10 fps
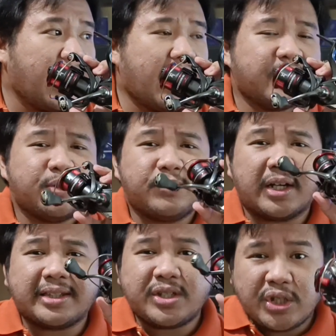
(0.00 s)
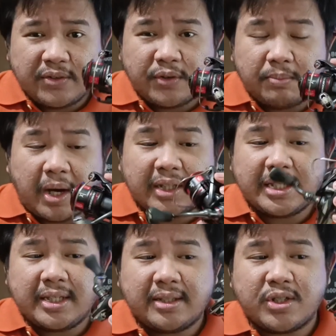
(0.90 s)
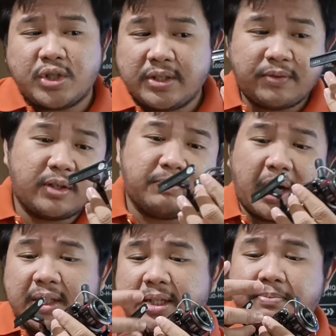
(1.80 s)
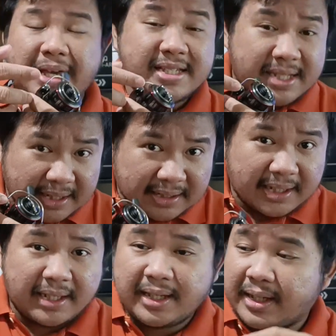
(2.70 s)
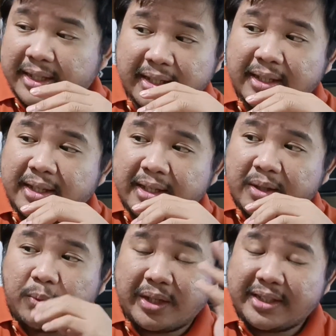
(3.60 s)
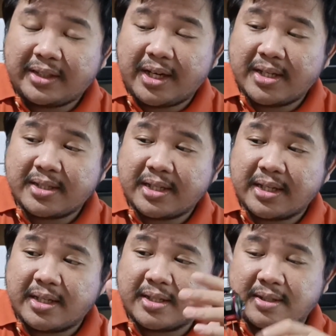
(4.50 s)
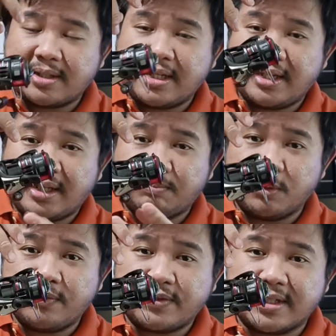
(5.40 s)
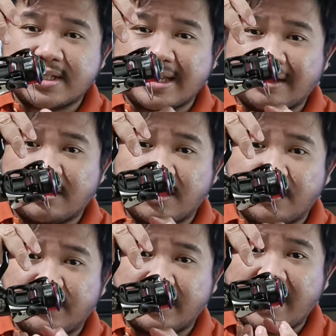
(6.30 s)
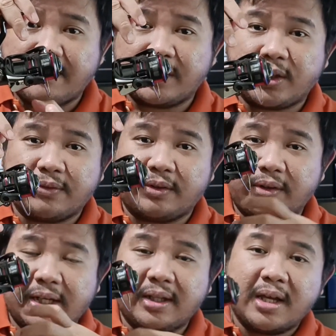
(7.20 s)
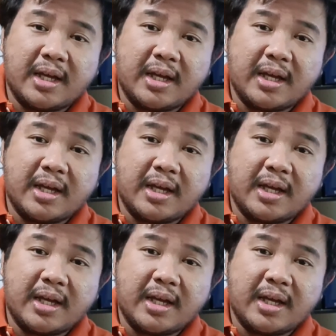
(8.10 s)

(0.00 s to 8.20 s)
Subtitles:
And you've got the G-free body. The G-free body, basically what it does is it moves the center of the gravity of the reel